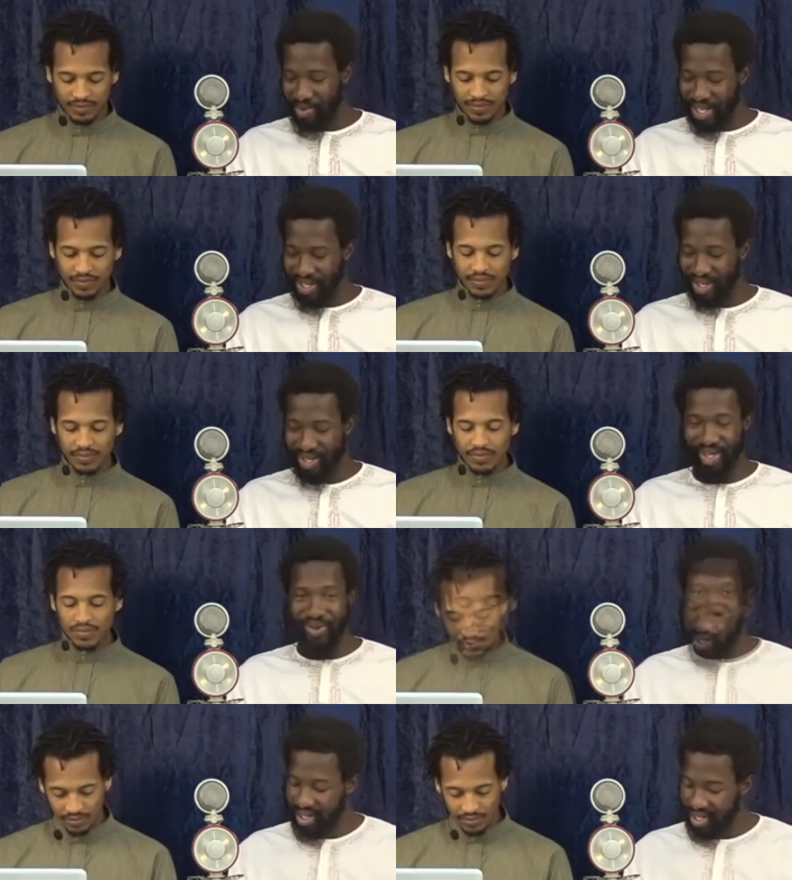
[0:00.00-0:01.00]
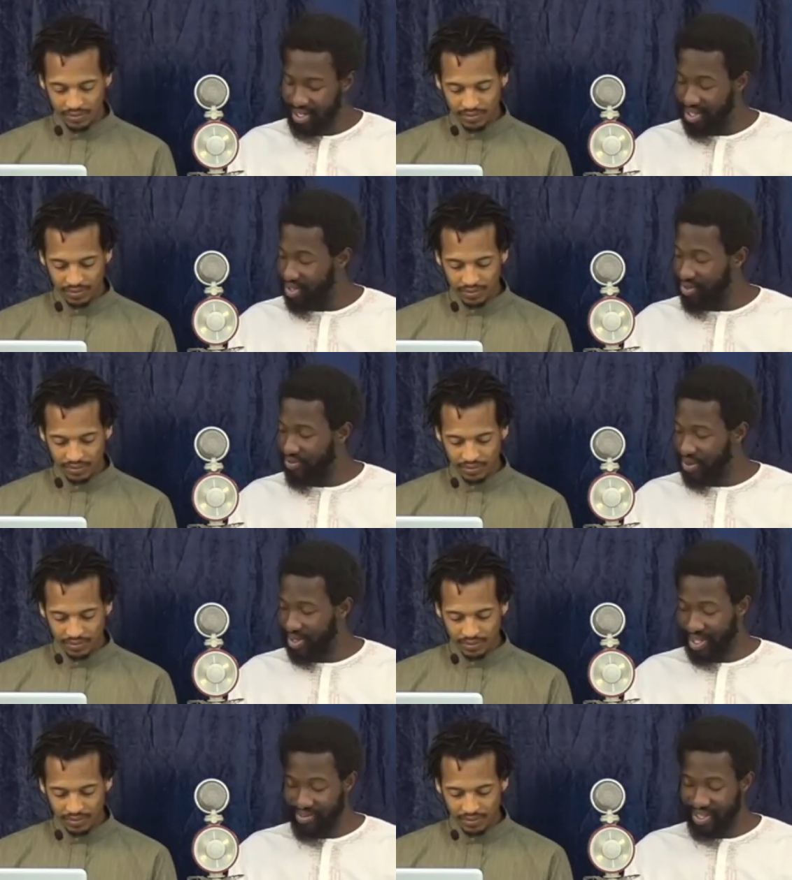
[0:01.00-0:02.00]
Speaker 1: judge you in those. Continue in verse
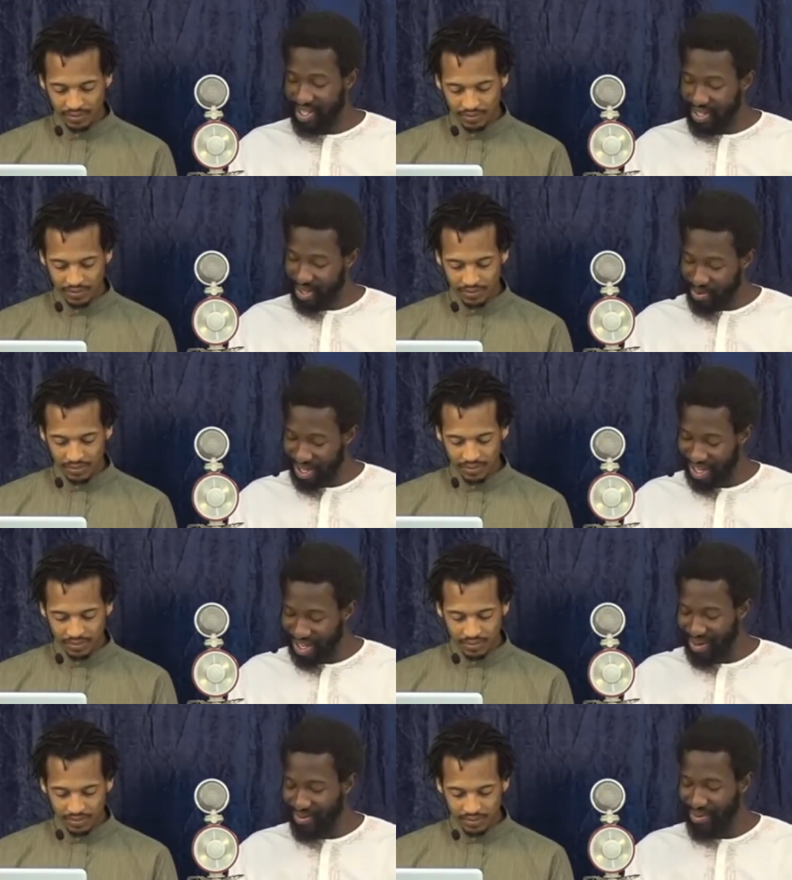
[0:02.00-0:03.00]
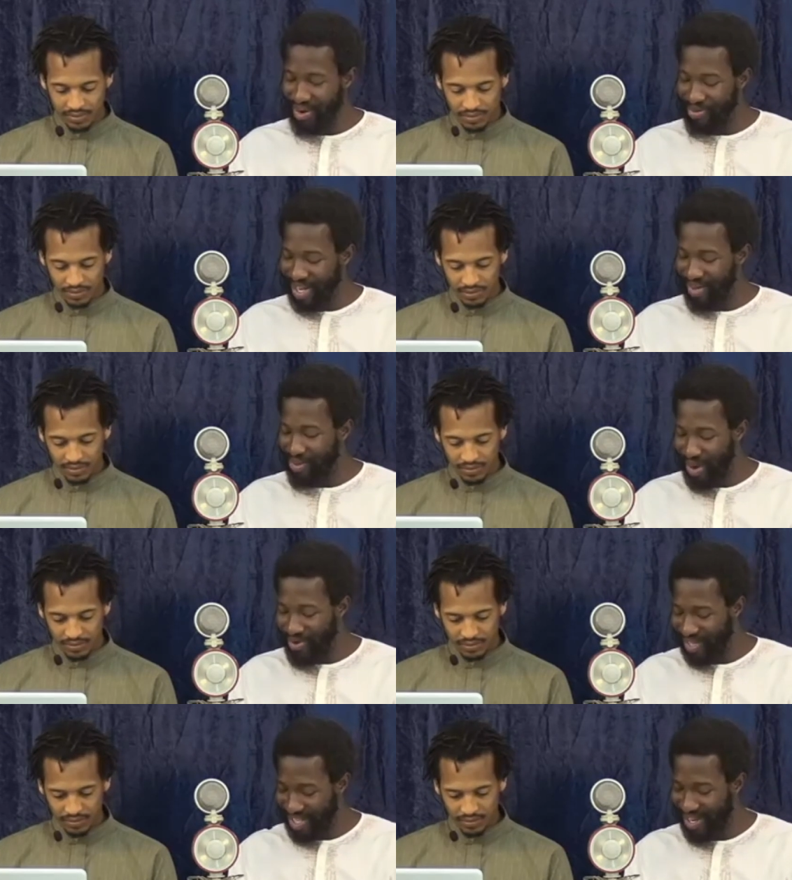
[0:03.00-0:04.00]
seventeen so we can confirm that Paul was
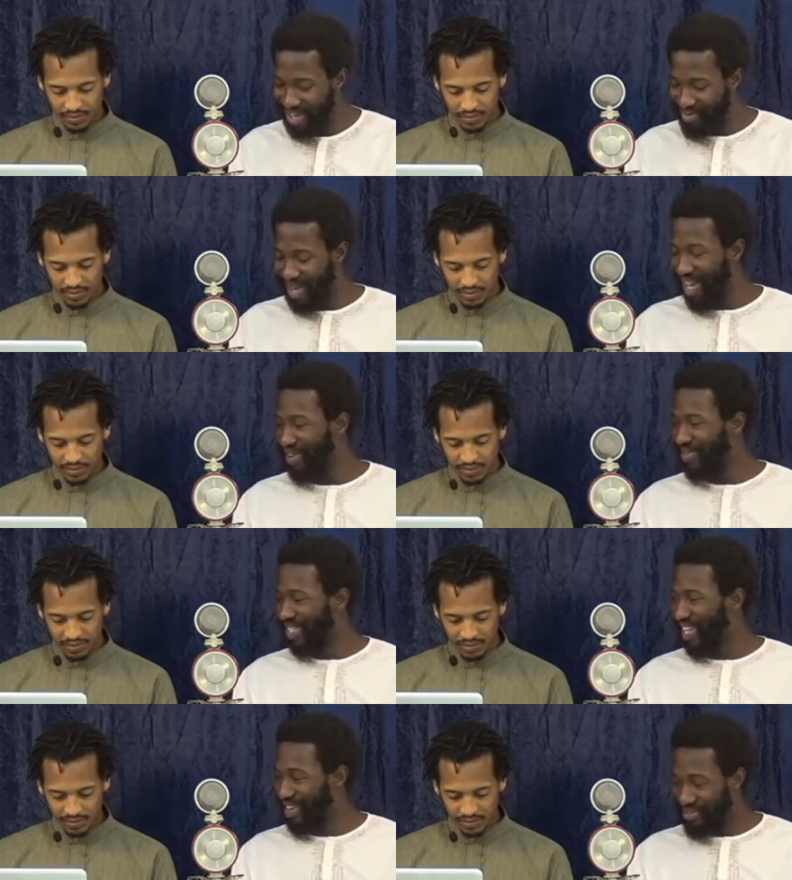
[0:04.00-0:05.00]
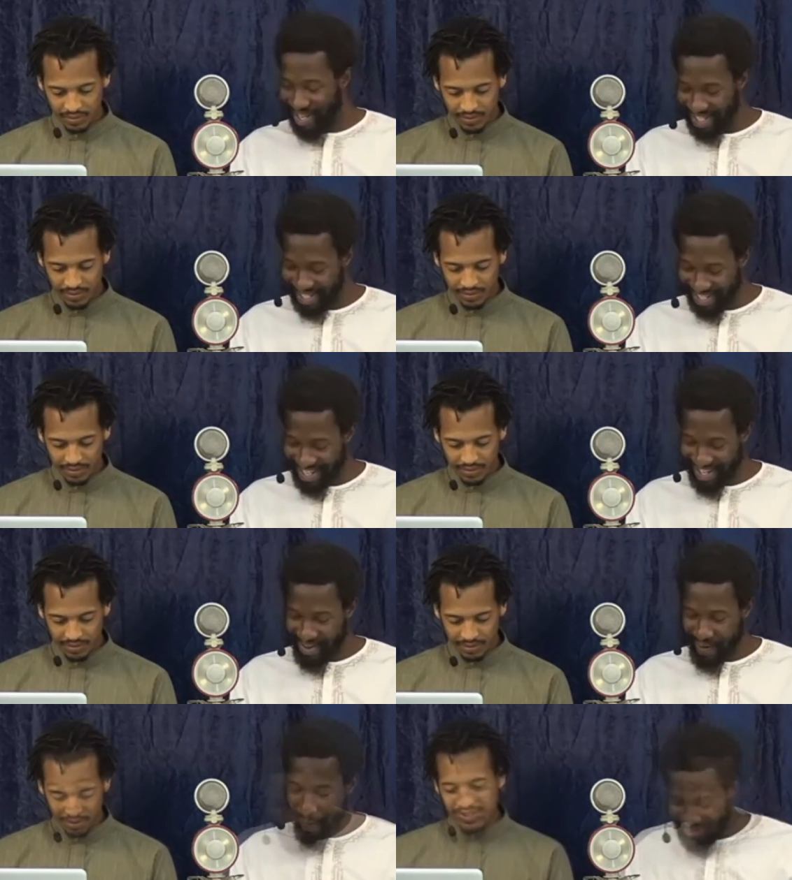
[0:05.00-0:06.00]
talking about animal sacrifices here.
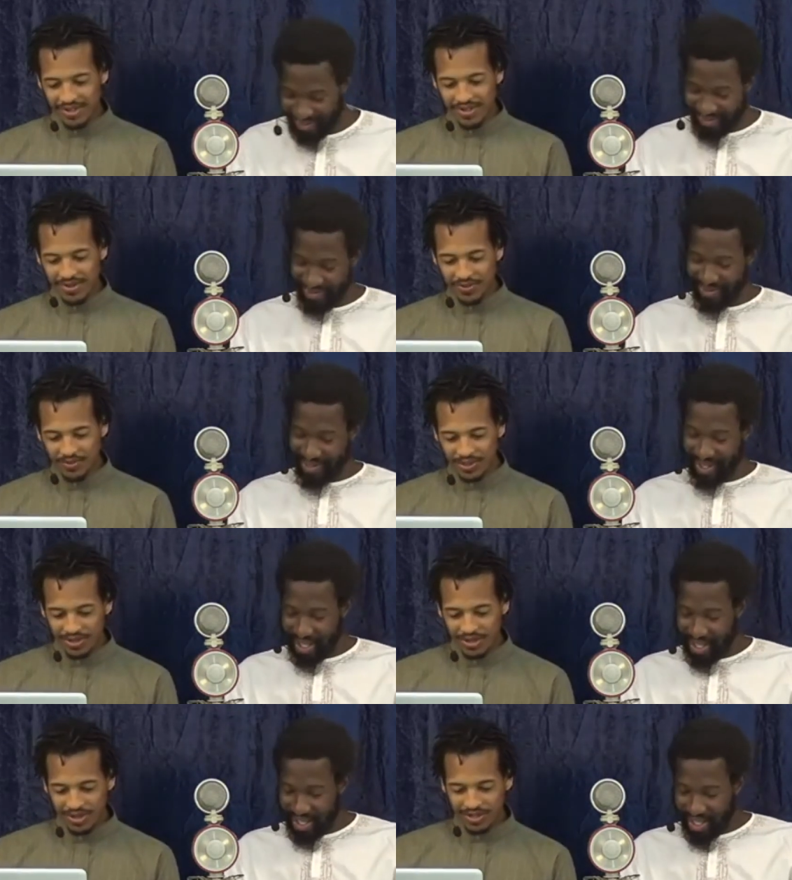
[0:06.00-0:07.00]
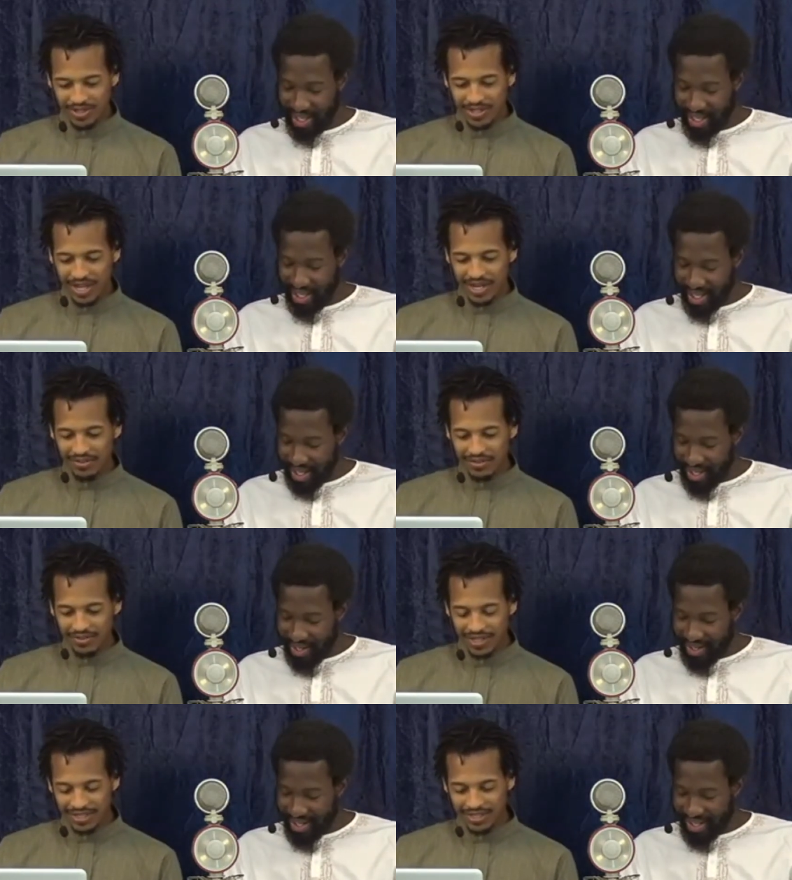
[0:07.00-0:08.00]
Speaker 2: Which are a shadow of things to
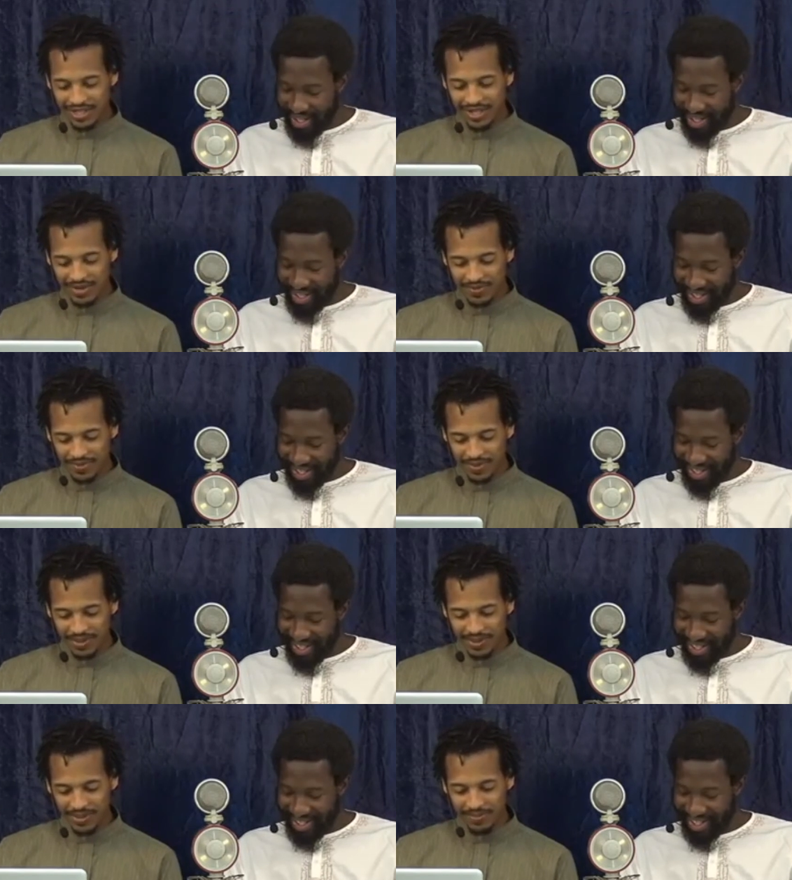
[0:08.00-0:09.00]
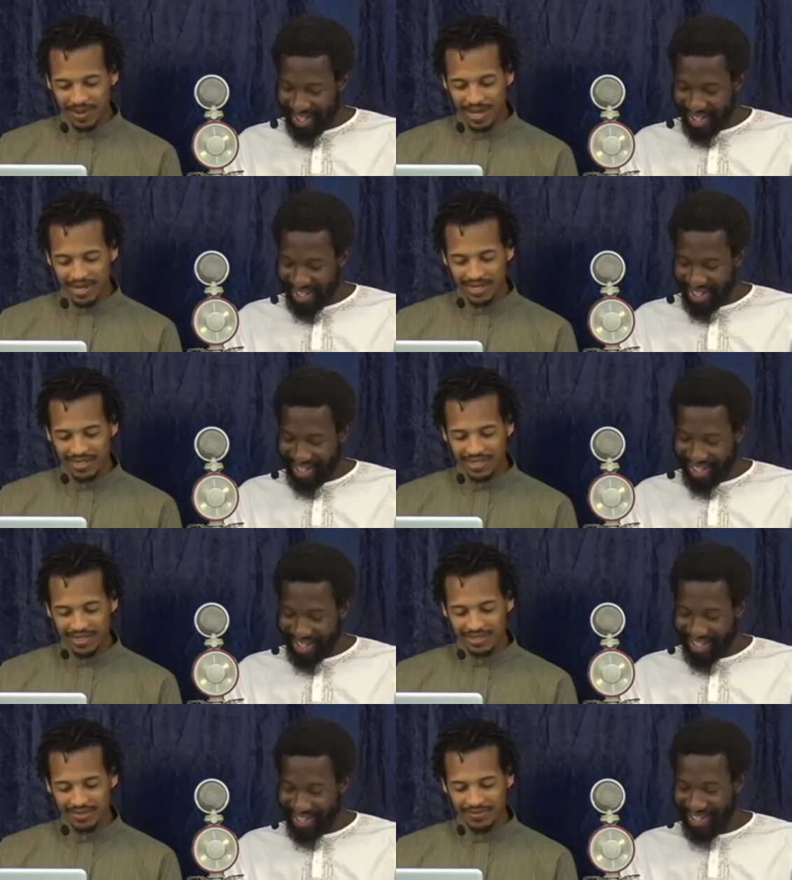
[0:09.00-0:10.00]
come, but the body is of
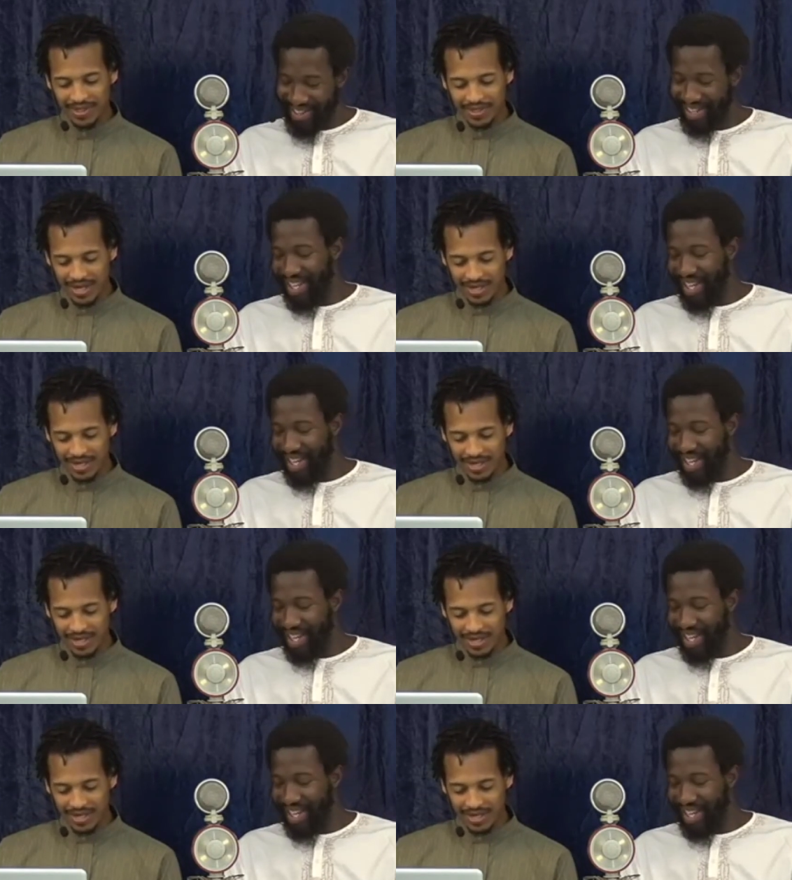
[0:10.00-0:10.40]
Meshiach.